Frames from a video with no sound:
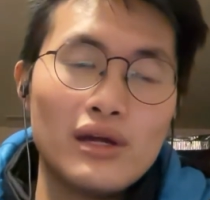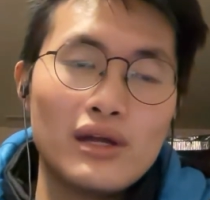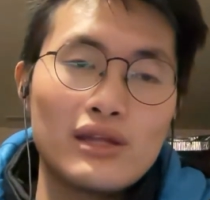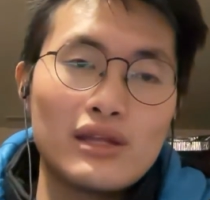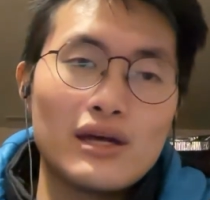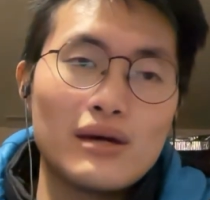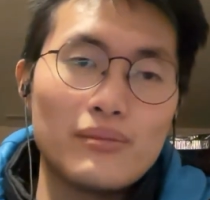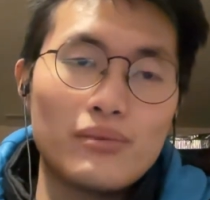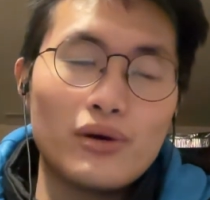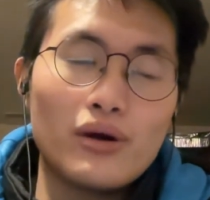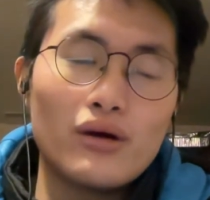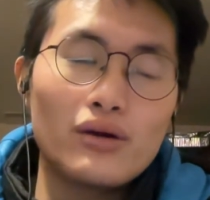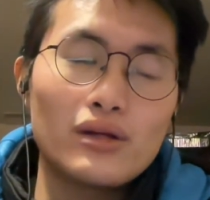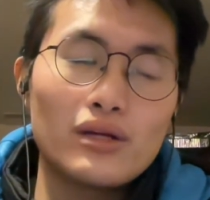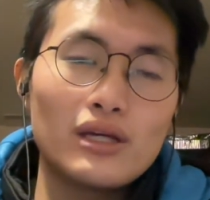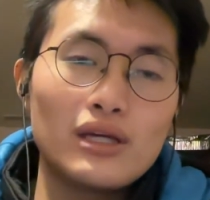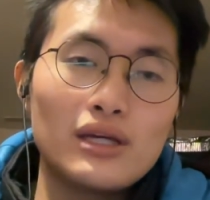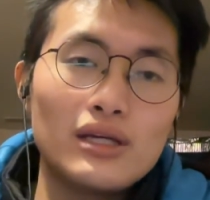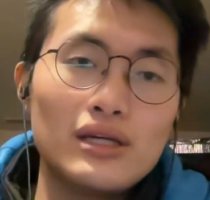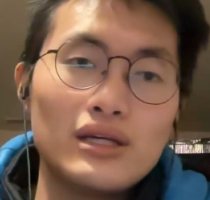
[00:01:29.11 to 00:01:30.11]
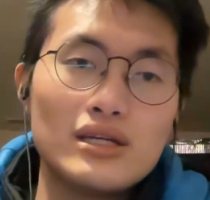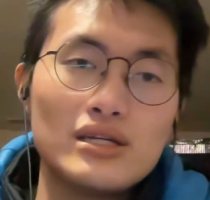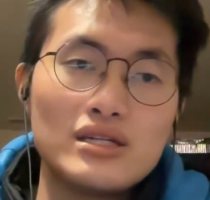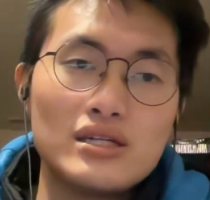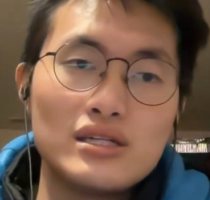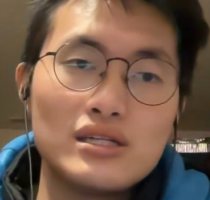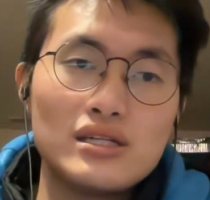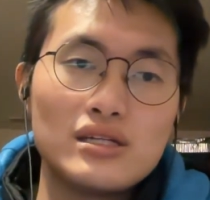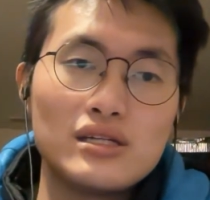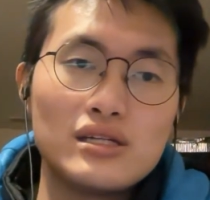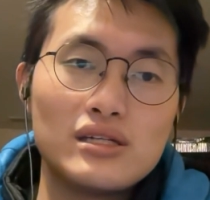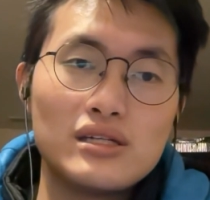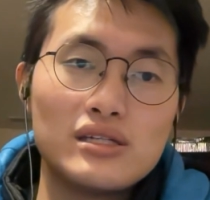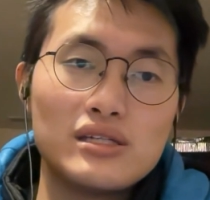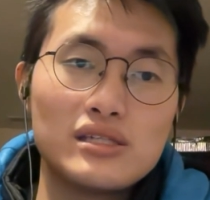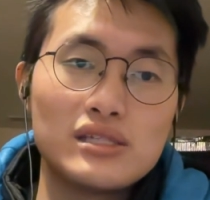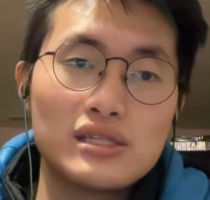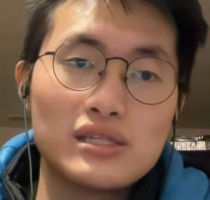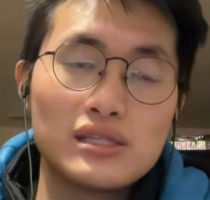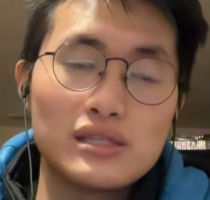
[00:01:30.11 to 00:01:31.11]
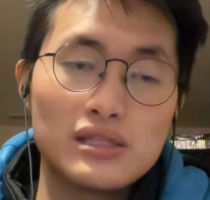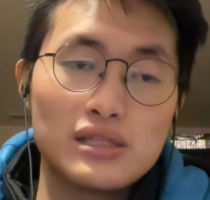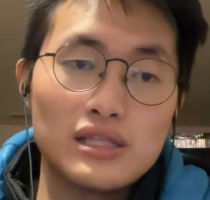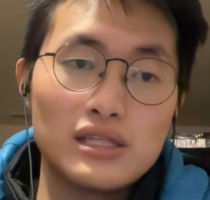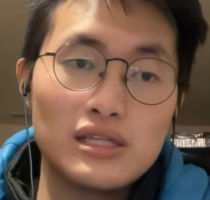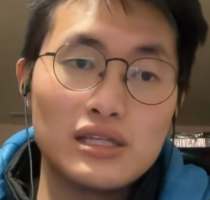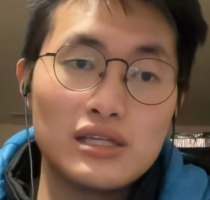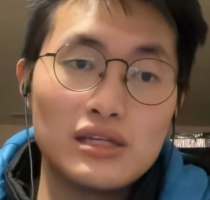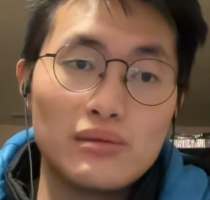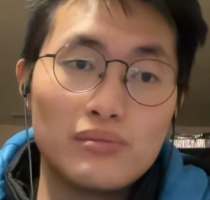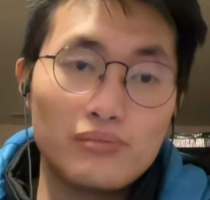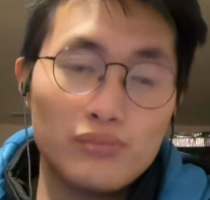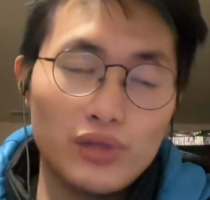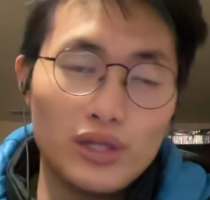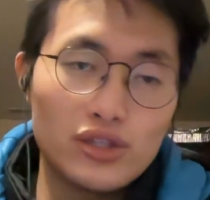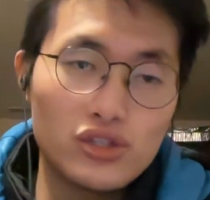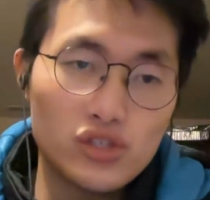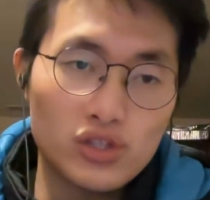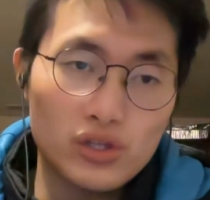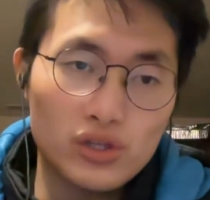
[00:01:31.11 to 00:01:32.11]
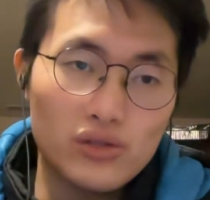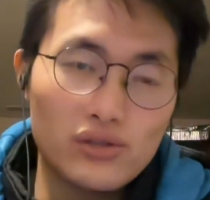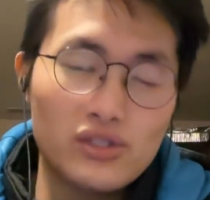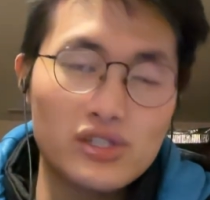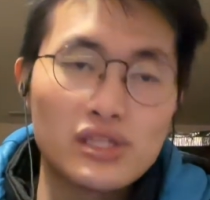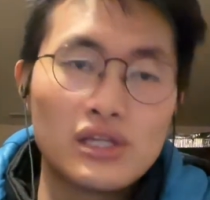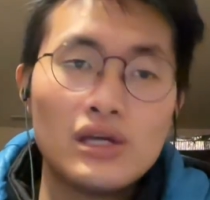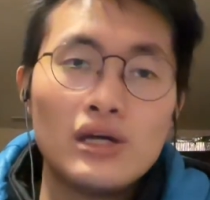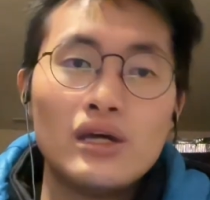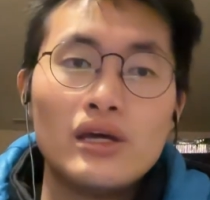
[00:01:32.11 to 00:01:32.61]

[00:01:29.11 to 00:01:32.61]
that party is the blood sugars.